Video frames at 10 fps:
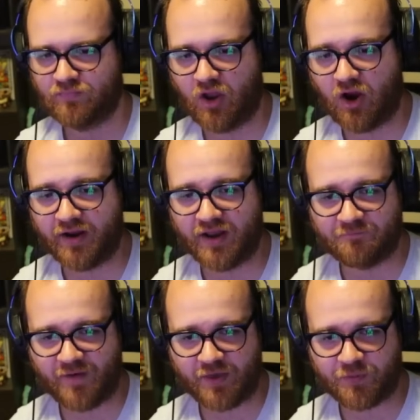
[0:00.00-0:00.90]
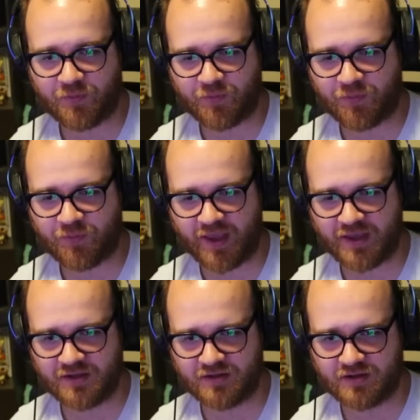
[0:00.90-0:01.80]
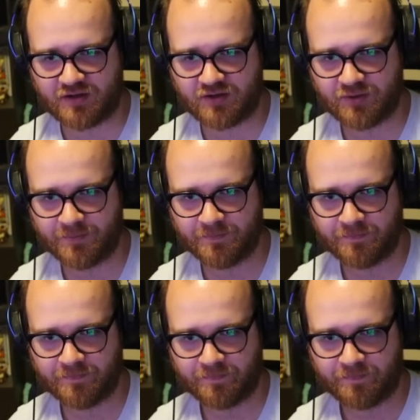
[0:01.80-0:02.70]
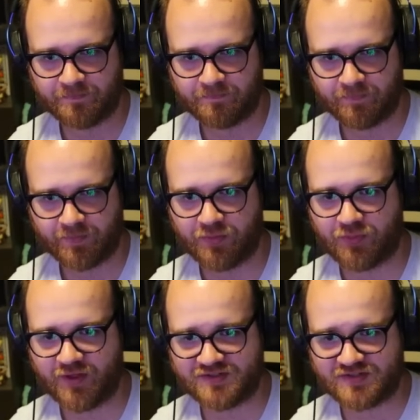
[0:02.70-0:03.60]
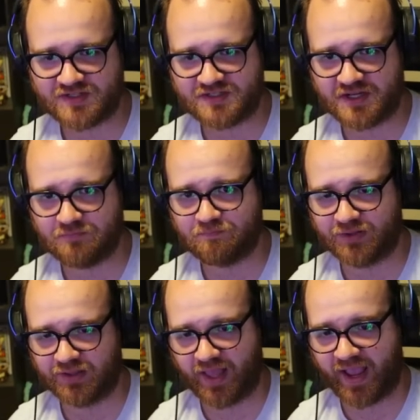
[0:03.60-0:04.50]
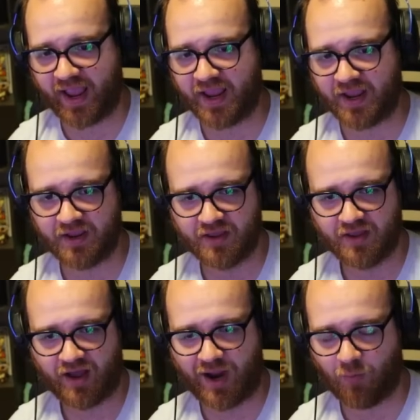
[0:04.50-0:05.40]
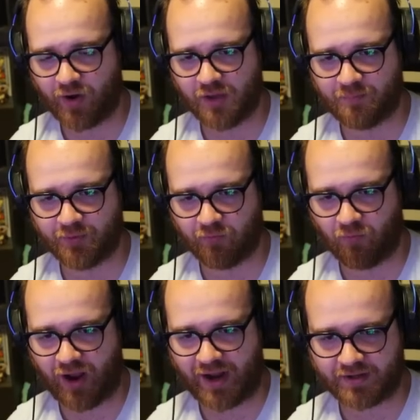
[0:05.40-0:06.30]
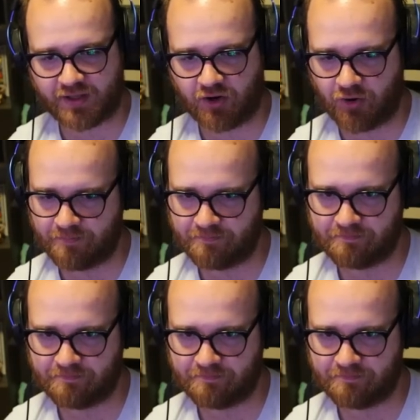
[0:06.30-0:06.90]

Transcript: All right, if I think this is in play, I want to put a rock here.